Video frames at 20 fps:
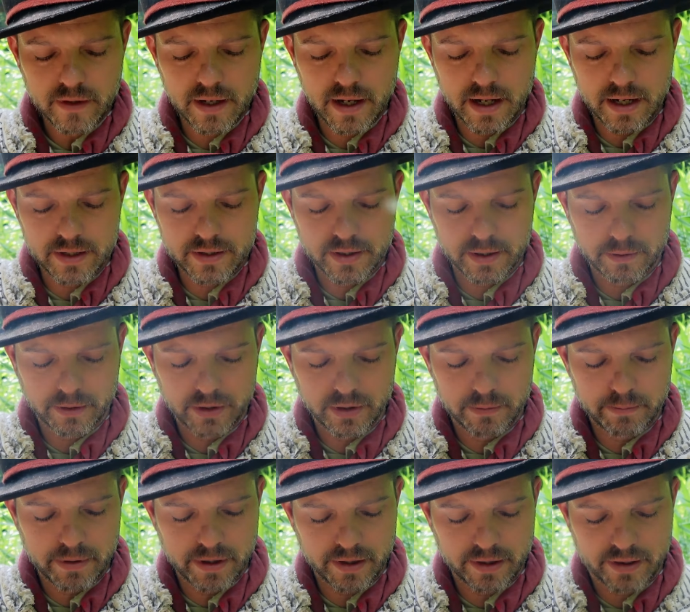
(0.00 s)
and it's a
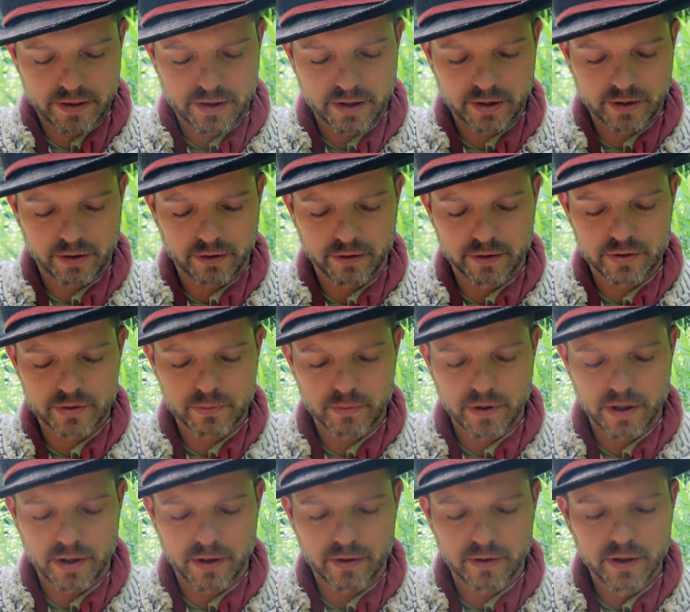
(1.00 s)
good bit thicker as
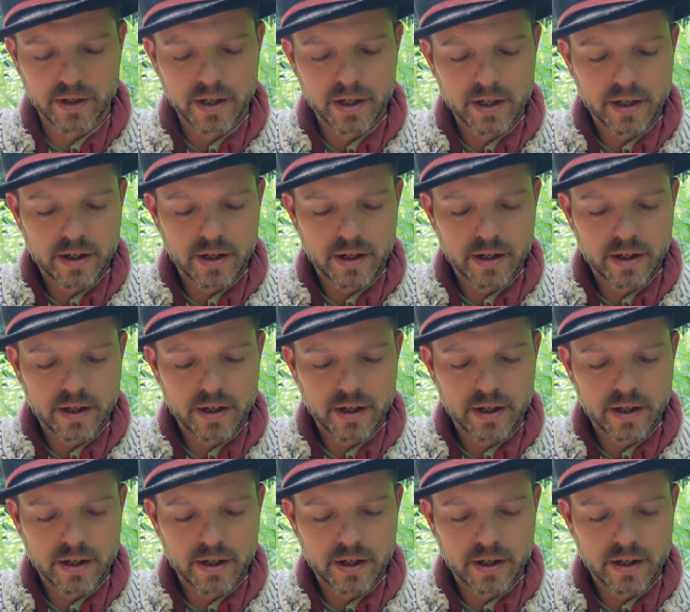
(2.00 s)
well.